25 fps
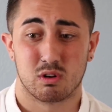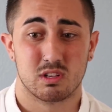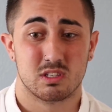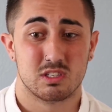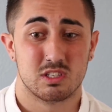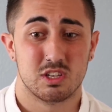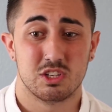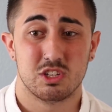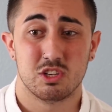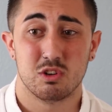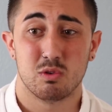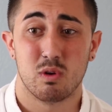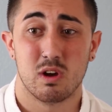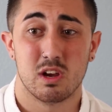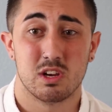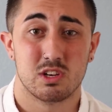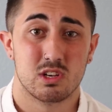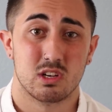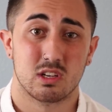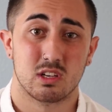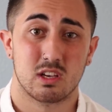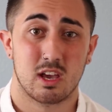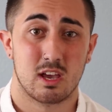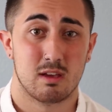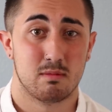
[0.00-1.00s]
a
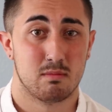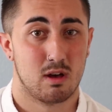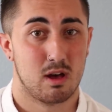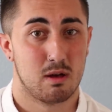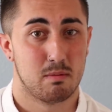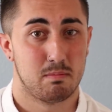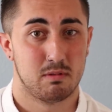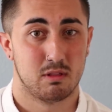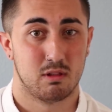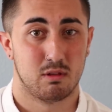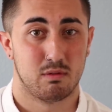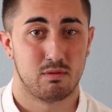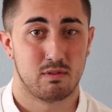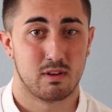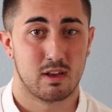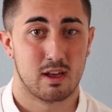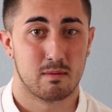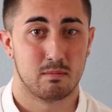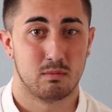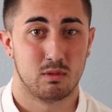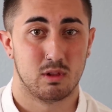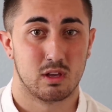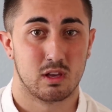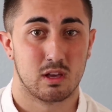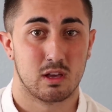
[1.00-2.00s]
situation came up in the
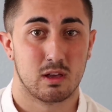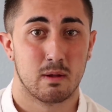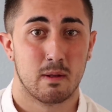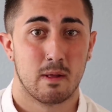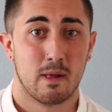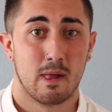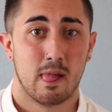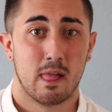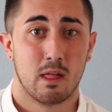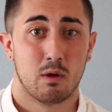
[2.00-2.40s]
family